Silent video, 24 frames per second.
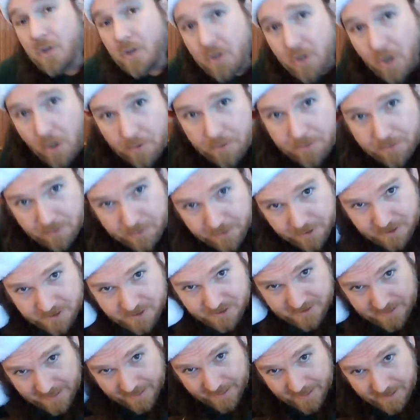Go through your
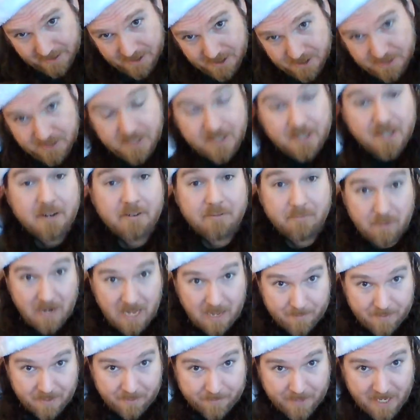stash of
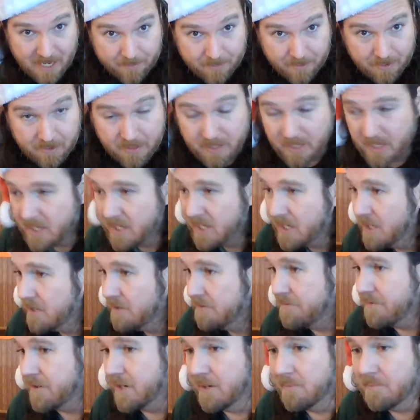wrapping paper
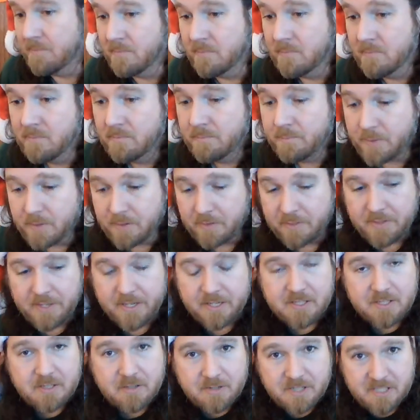from
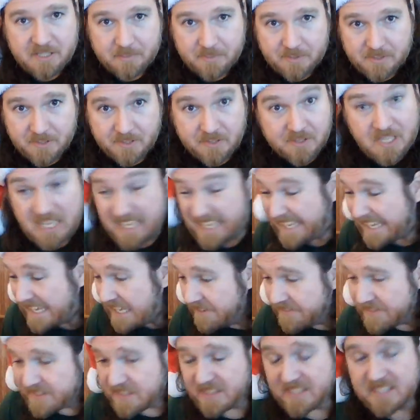birthdays, Christmases,
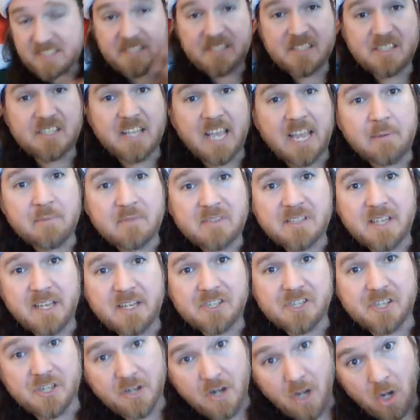even this same
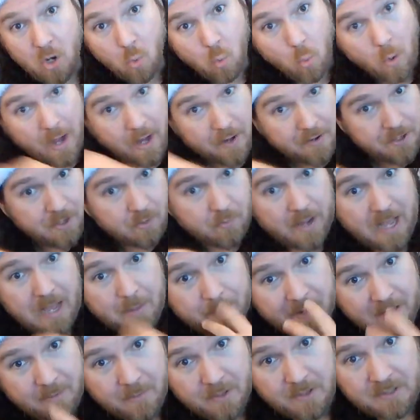session. While you're
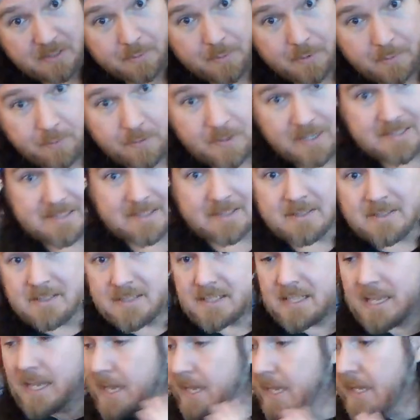wrapping multiple
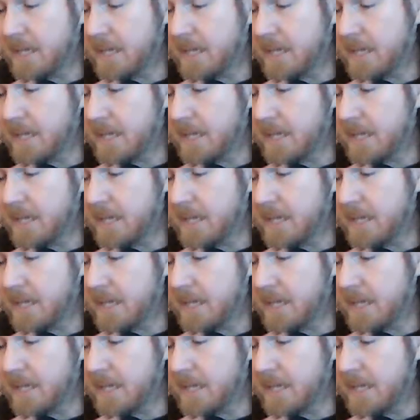presents,